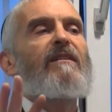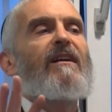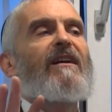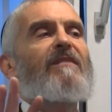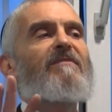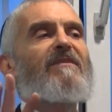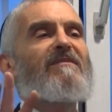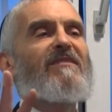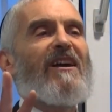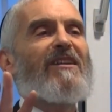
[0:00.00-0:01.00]
I'm
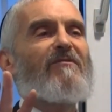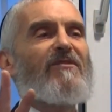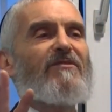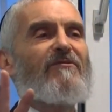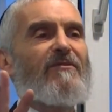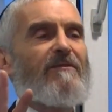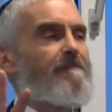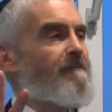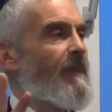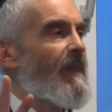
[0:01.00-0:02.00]
dying with this foot.
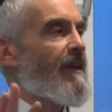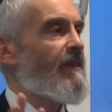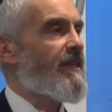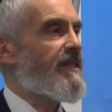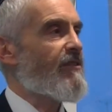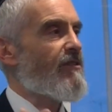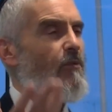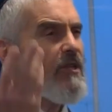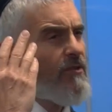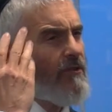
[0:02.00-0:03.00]
They said to her,
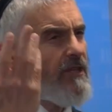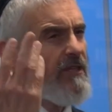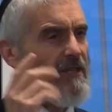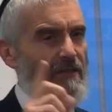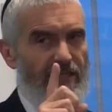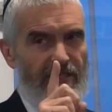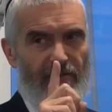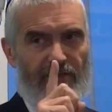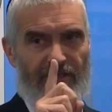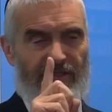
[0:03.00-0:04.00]
what's your thinking? Listen to
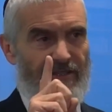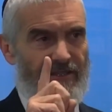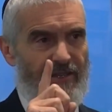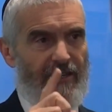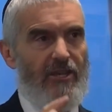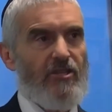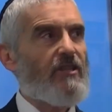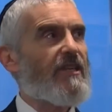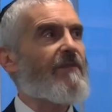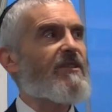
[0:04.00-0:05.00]
what she said. She
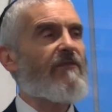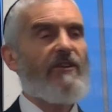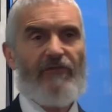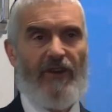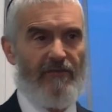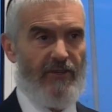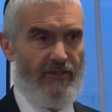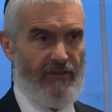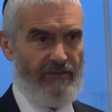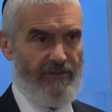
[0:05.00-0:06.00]
said, I'm 75 years
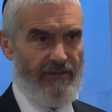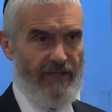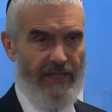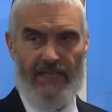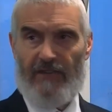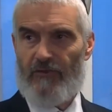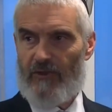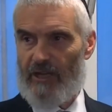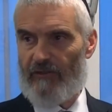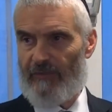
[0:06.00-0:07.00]
old. If you
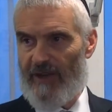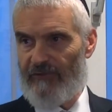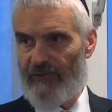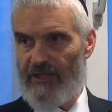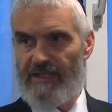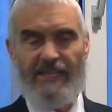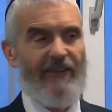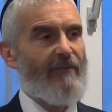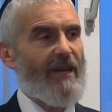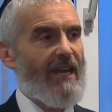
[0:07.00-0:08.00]
cut off my foot and
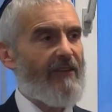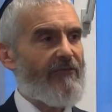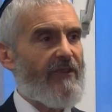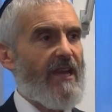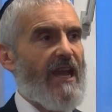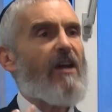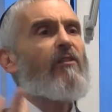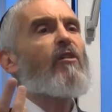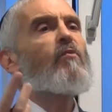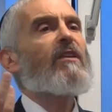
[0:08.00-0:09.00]
save my life, how
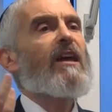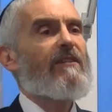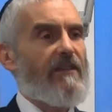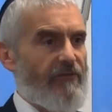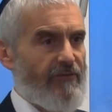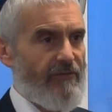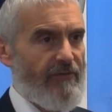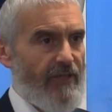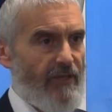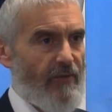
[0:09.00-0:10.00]
long will I live
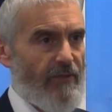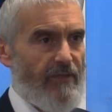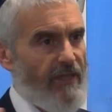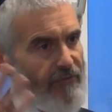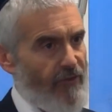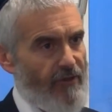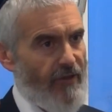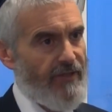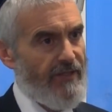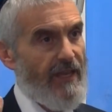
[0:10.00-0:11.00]
in the world? A few
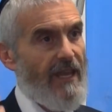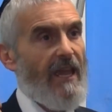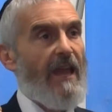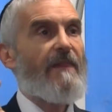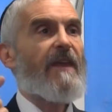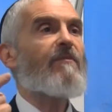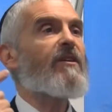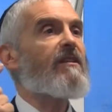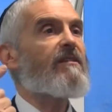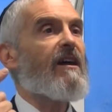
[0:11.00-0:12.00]
years. And then I'm
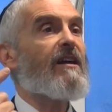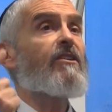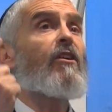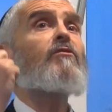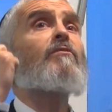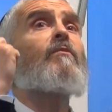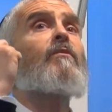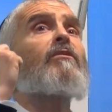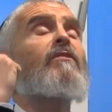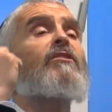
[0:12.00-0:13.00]
going to die and go to a
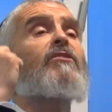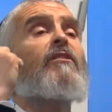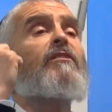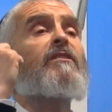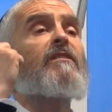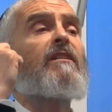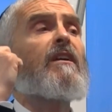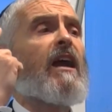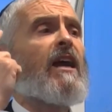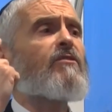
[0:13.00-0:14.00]
world of eternity.
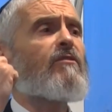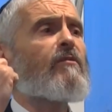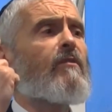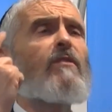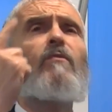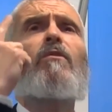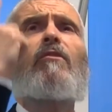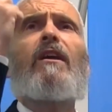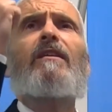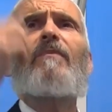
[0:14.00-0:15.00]
I do not want to walk
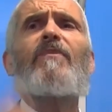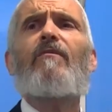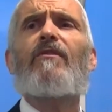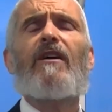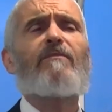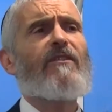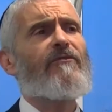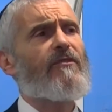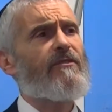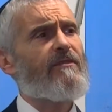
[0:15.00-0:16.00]
around up there without my
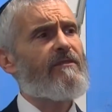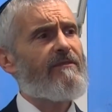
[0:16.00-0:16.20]
foot.